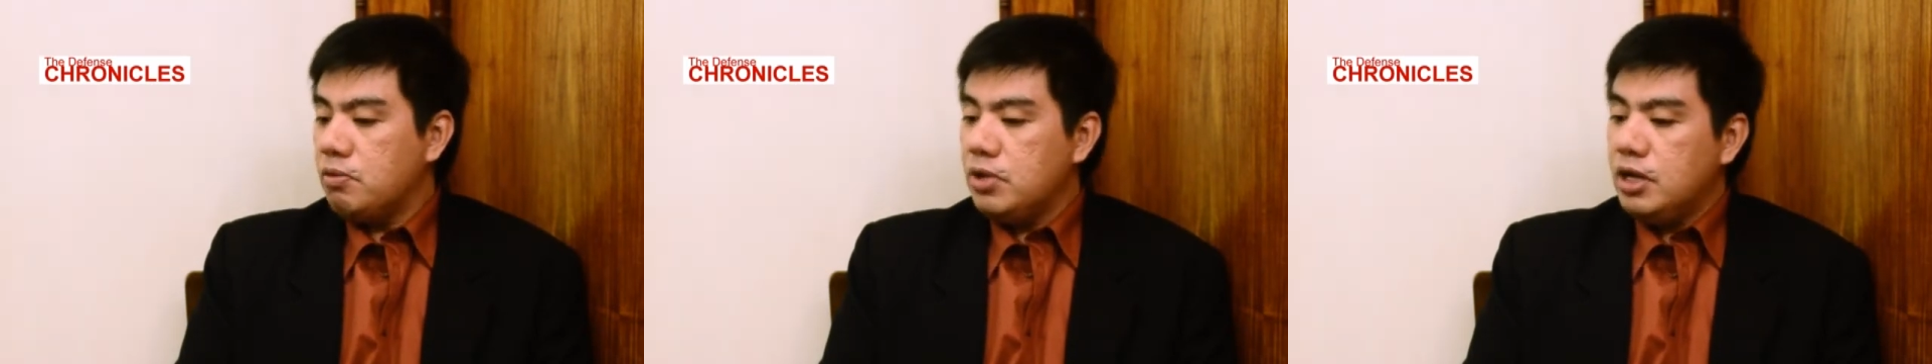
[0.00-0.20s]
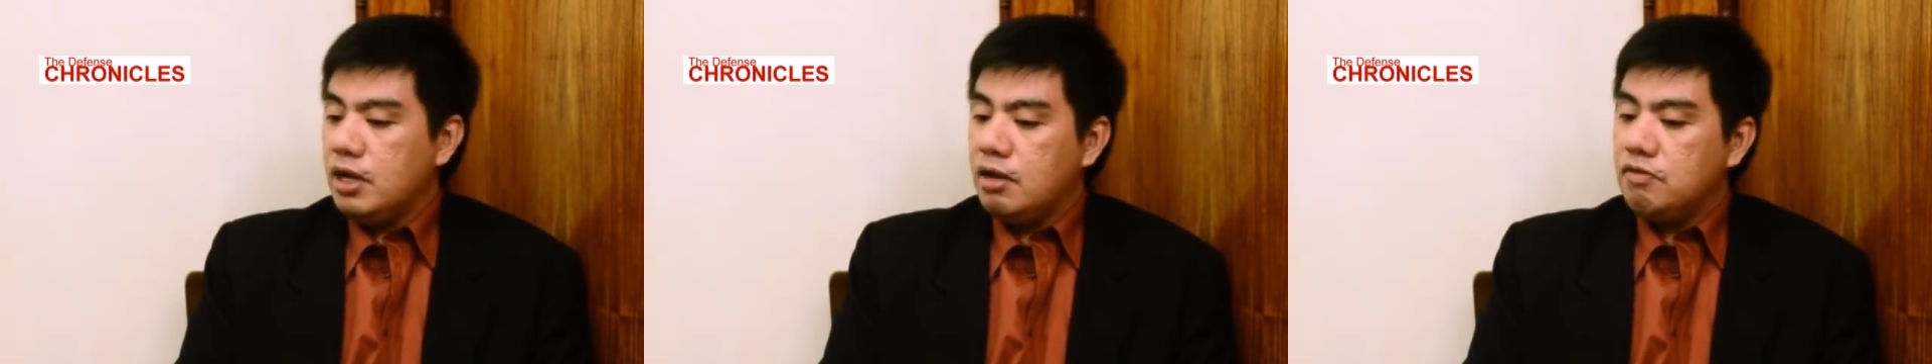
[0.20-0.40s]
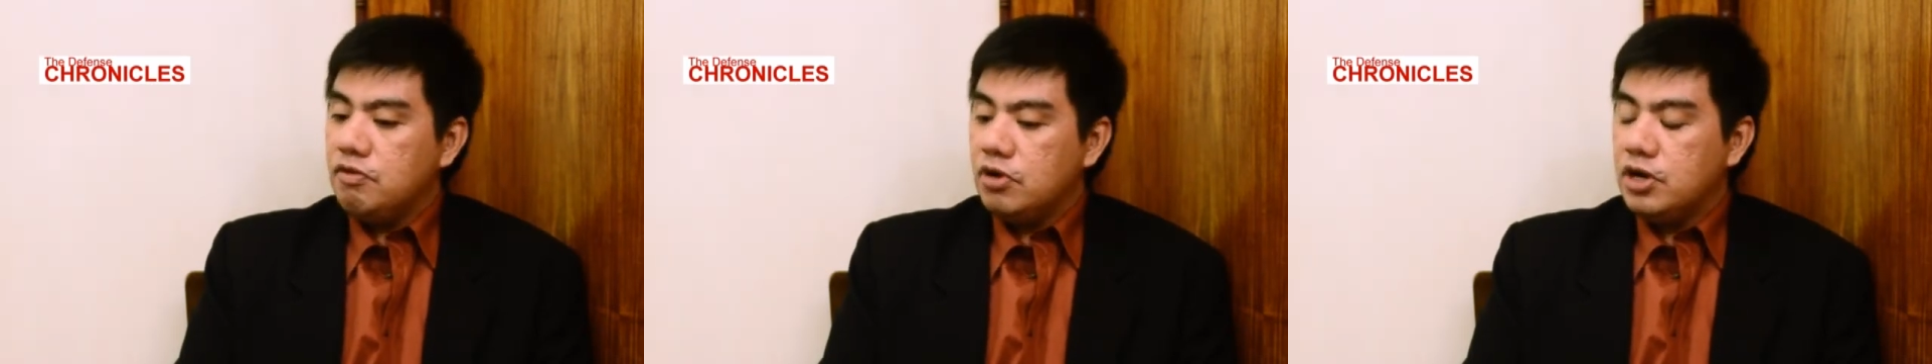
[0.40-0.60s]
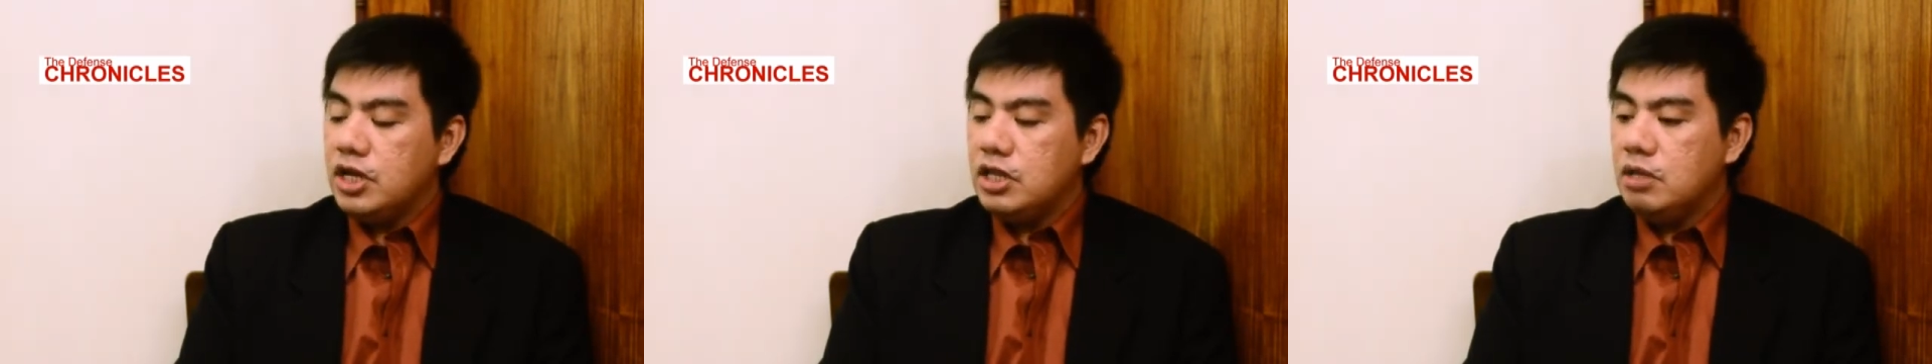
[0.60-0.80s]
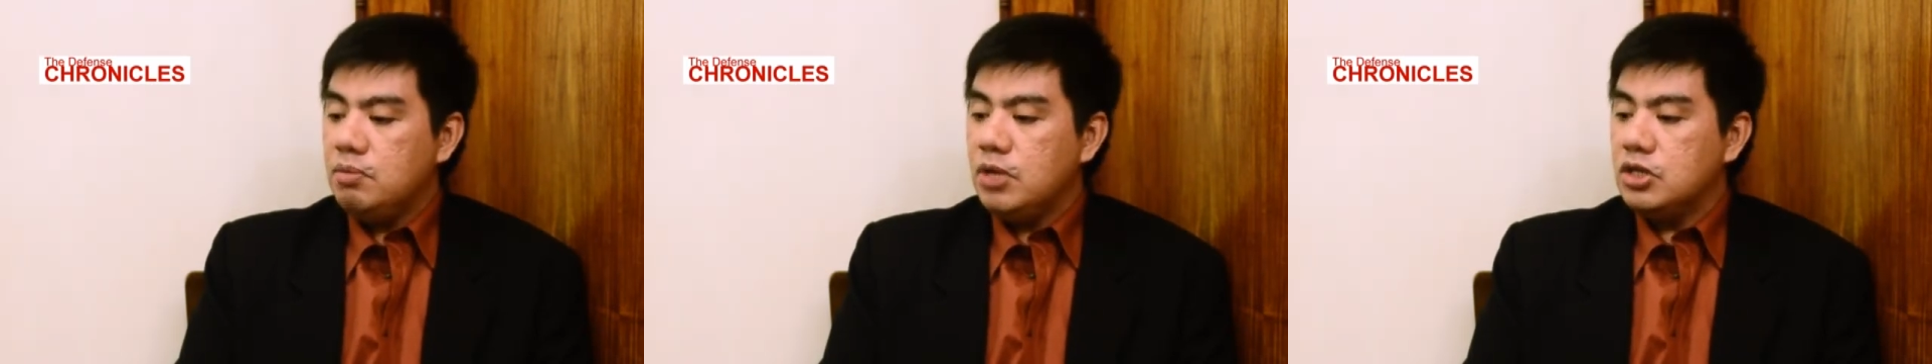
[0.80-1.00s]
we have
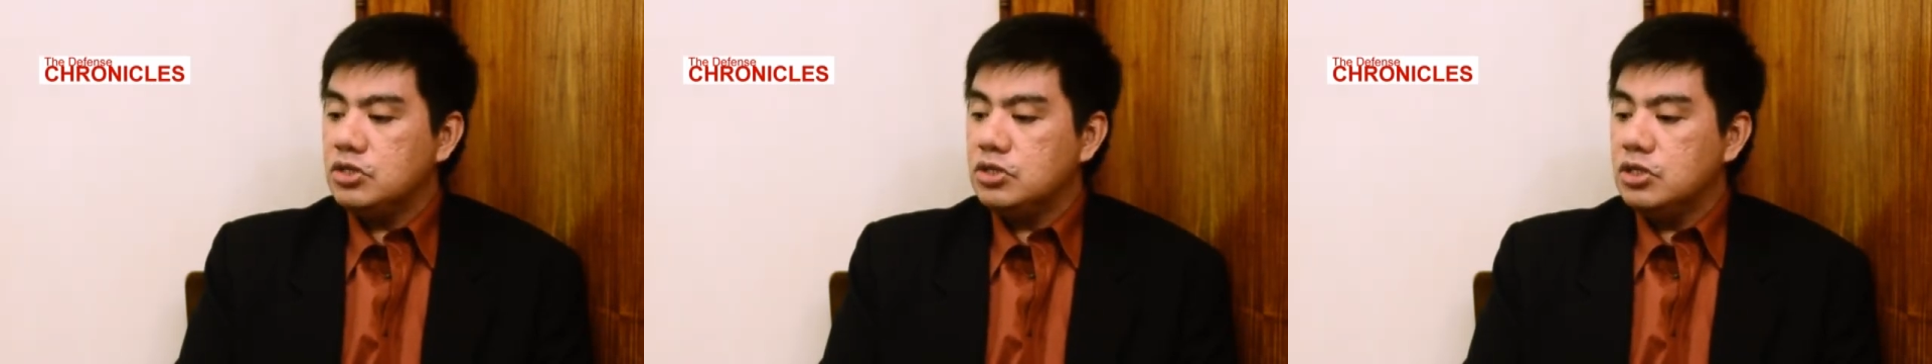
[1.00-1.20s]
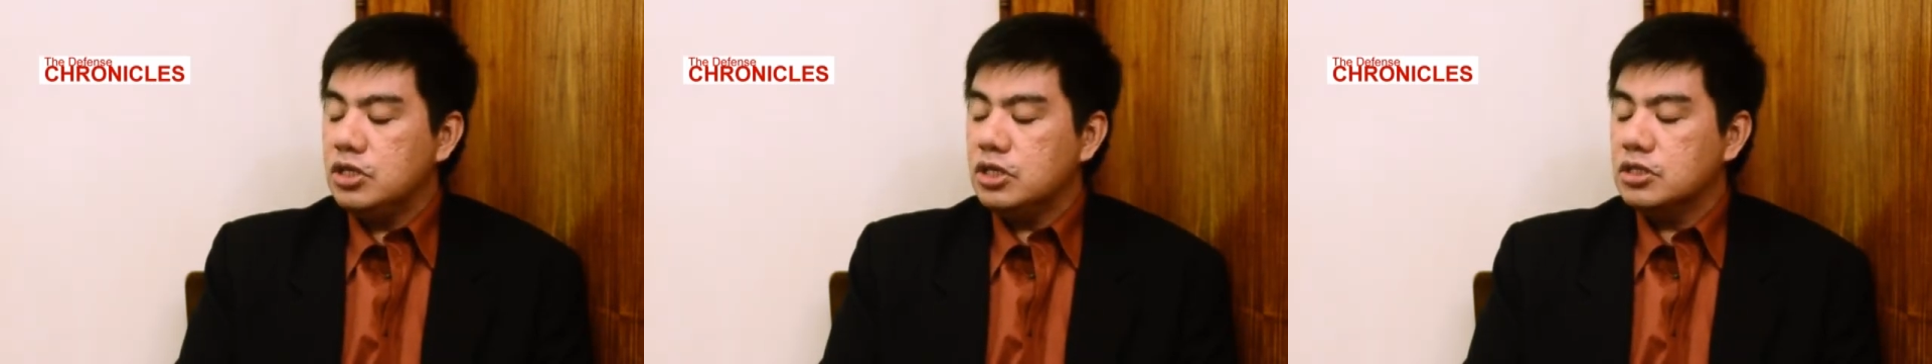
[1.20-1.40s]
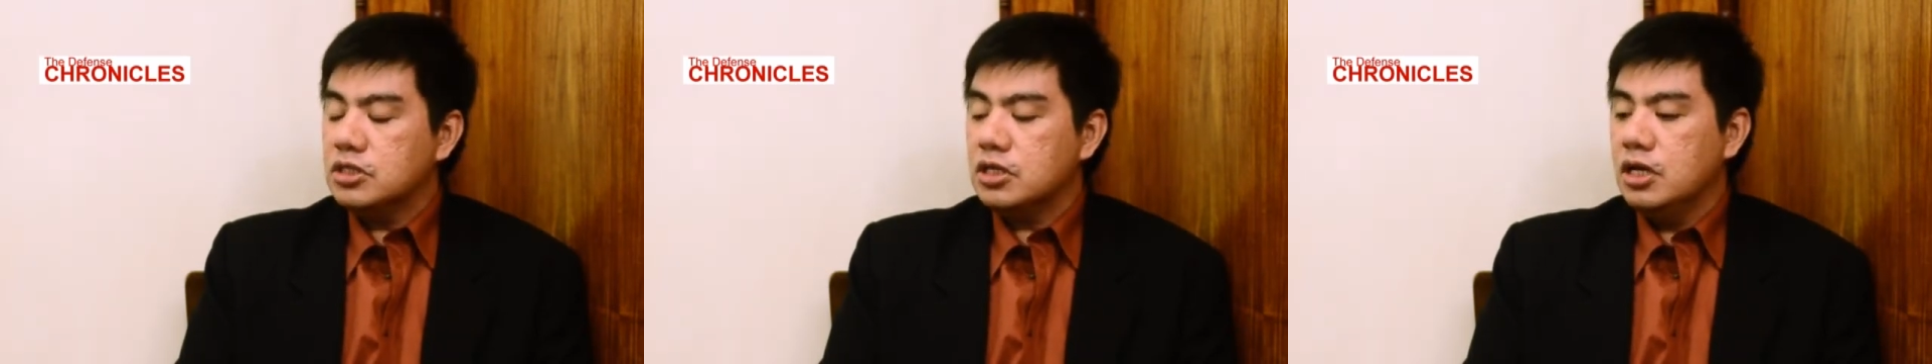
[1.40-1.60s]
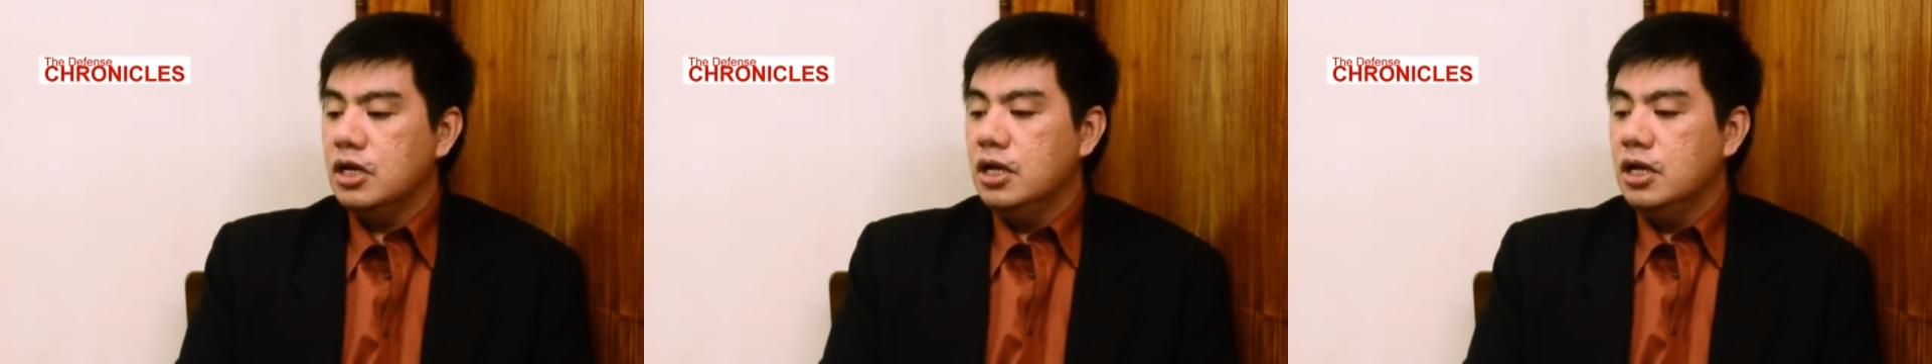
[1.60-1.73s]
already mentioned this.